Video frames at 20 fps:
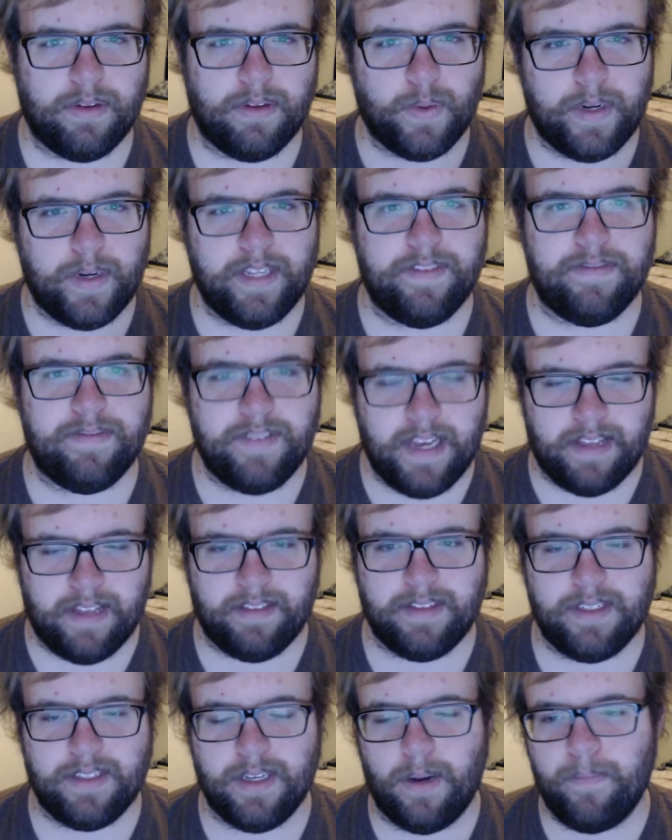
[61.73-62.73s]
or the
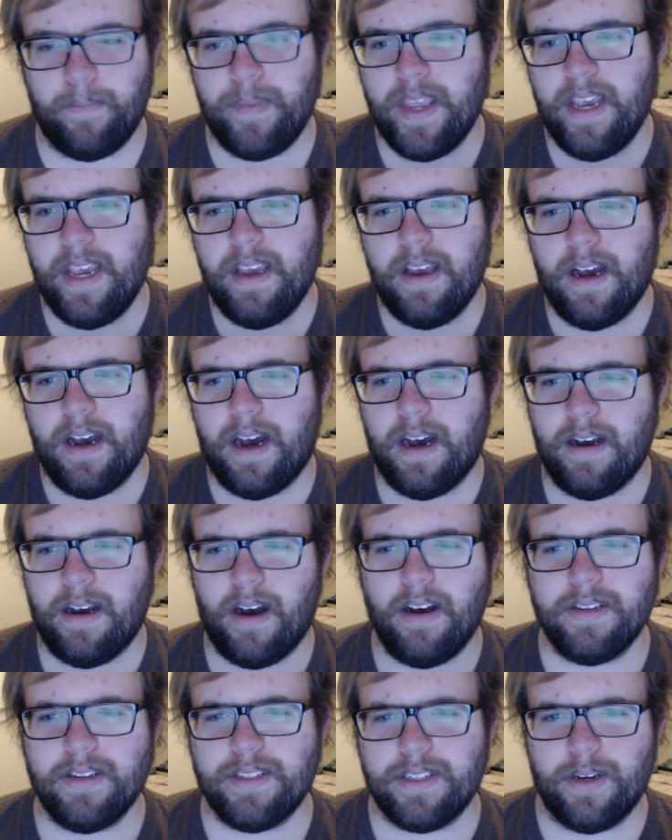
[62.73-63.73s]
25th. So
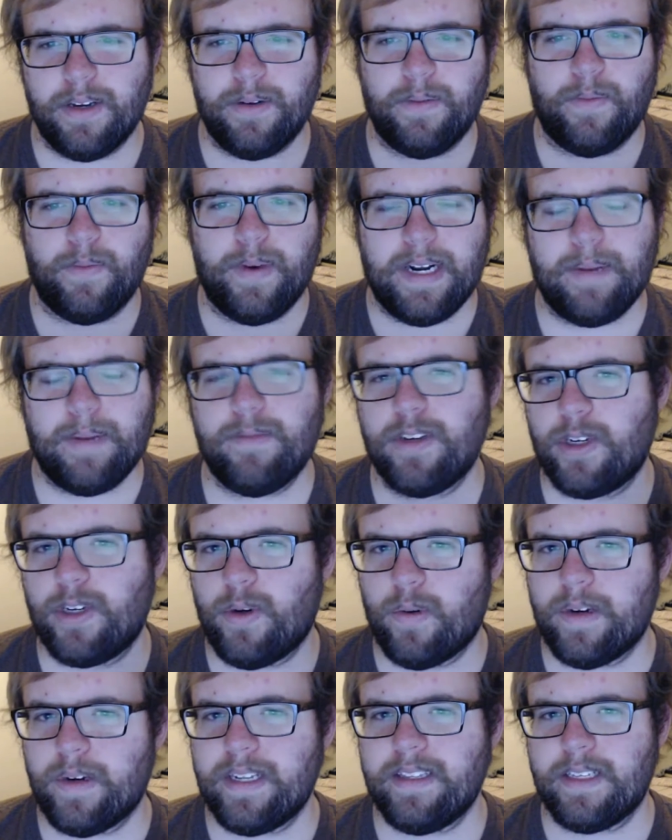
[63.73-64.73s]
also, when I'm
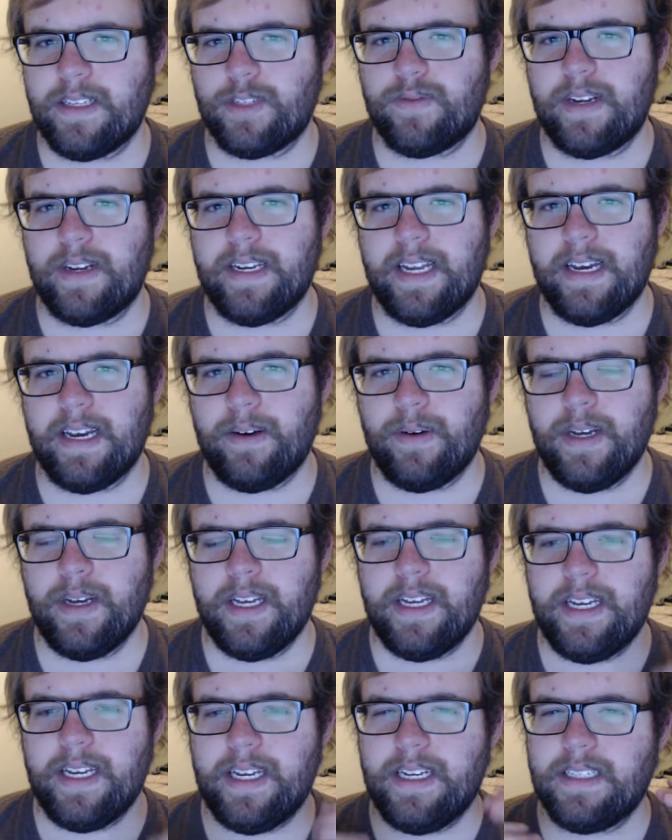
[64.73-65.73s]
recording this right now,
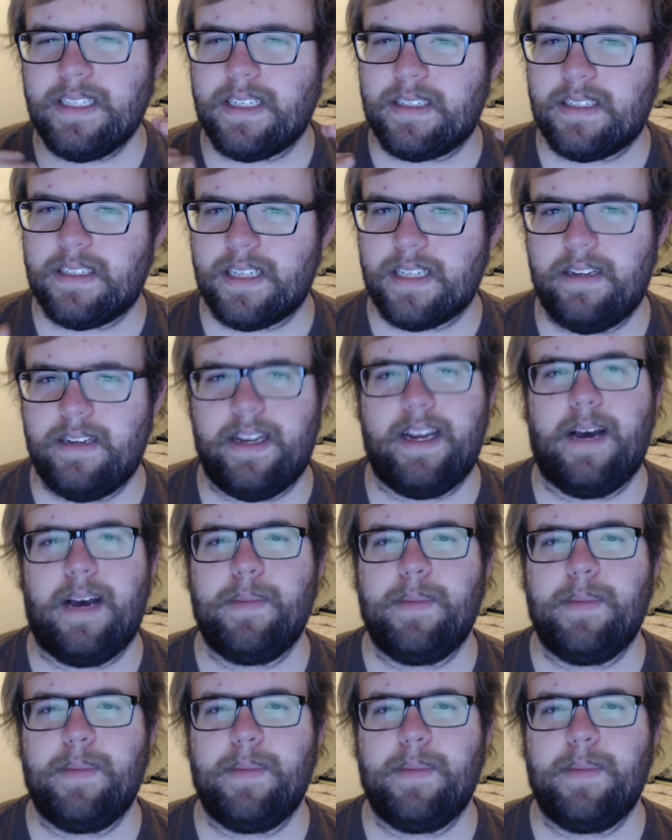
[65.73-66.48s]
it is a Sunday.